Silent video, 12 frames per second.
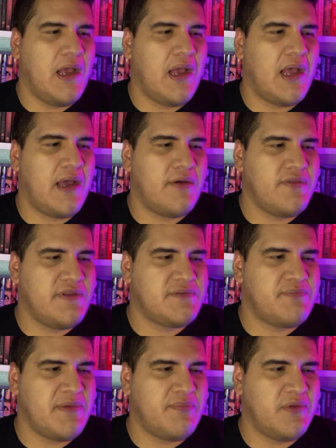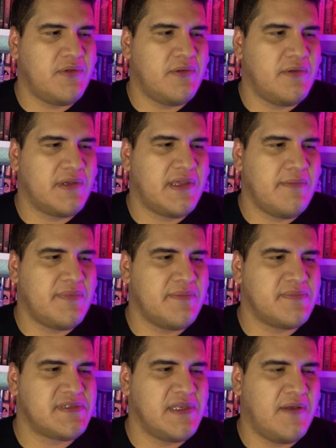How do these people keep
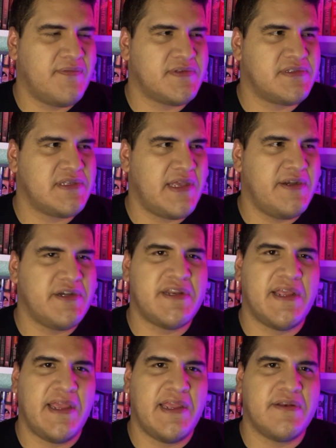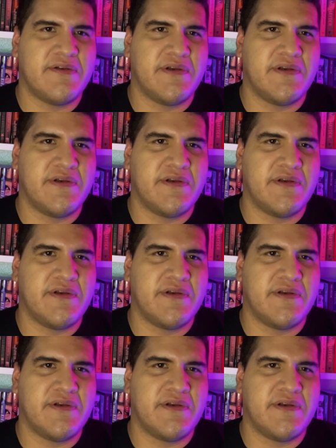themselves entertained?